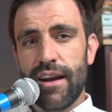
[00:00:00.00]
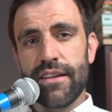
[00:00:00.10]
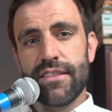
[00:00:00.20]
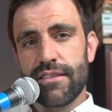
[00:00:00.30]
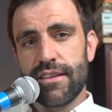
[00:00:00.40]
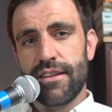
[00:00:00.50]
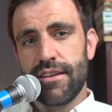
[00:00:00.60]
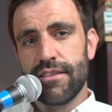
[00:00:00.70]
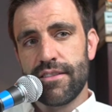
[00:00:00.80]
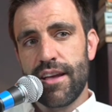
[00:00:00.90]
I think
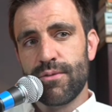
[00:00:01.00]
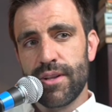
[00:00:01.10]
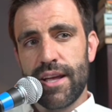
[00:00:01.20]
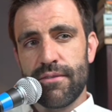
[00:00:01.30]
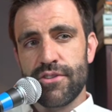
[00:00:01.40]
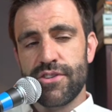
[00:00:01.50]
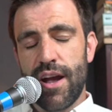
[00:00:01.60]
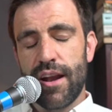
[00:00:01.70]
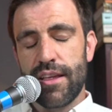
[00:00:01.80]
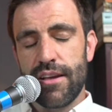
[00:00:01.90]
that they really have a
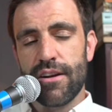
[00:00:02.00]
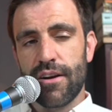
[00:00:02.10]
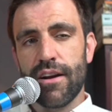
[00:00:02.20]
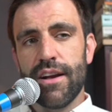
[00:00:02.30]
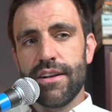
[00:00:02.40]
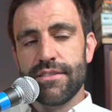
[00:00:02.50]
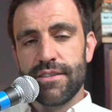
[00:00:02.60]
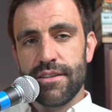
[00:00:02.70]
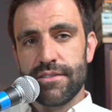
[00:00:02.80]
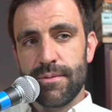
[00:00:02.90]
shot here
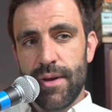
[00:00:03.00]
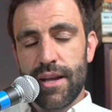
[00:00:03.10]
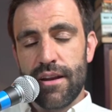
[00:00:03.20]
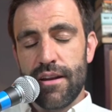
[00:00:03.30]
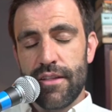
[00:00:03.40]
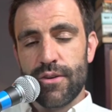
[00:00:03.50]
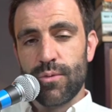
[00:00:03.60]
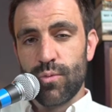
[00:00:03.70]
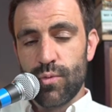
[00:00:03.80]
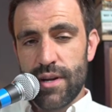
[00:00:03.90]
to make another
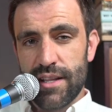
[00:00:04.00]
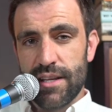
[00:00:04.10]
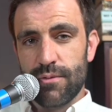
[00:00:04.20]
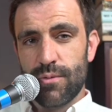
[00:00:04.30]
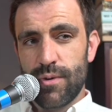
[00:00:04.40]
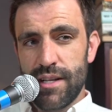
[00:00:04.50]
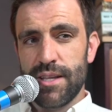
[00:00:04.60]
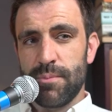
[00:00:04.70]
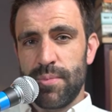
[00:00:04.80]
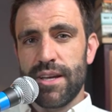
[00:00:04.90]
really,
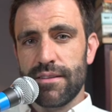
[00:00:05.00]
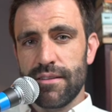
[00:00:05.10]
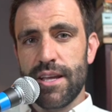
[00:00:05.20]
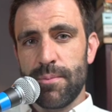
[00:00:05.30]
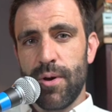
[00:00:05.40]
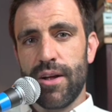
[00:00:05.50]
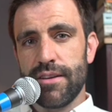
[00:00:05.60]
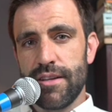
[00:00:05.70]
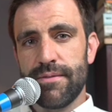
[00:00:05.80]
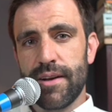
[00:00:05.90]
really big leap
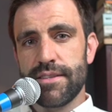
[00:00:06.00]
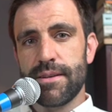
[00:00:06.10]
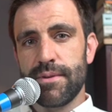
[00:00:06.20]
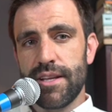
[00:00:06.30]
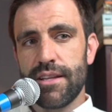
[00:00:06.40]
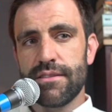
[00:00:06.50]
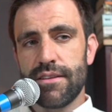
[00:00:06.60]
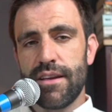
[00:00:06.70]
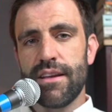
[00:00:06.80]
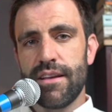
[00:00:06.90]
on defense.
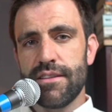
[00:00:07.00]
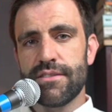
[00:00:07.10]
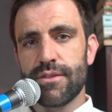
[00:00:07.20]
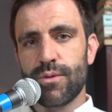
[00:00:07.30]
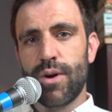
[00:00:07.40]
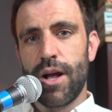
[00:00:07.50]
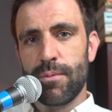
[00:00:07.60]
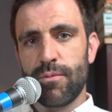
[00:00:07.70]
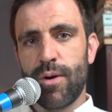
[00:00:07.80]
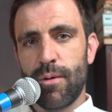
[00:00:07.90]
Into the
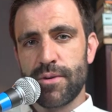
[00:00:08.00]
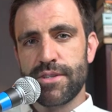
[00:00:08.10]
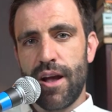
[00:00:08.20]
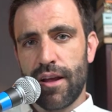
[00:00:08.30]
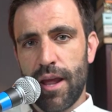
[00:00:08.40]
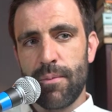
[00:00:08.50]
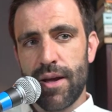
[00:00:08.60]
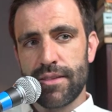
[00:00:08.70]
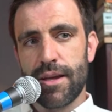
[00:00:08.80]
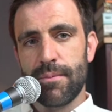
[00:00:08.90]
realm of where we're talking
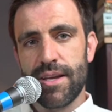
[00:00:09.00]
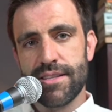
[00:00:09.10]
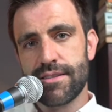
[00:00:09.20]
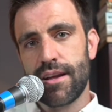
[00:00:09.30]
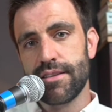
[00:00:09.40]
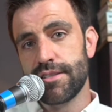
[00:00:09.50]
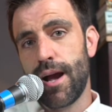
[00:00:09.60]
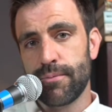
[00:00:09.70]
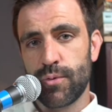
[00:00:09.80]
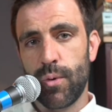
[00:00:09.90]
about them inside the
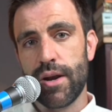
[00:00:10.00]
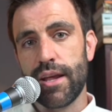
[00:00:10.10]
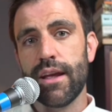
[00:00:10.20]
top 20.